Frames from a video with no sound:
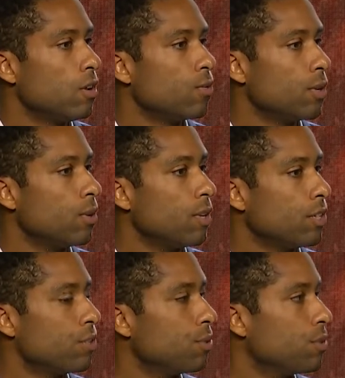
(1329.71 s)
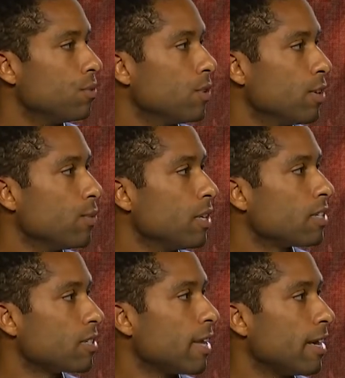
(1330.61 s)
real issues and
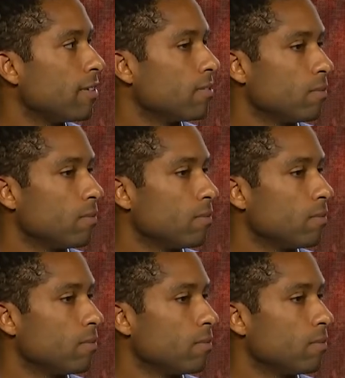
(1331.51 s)
risks that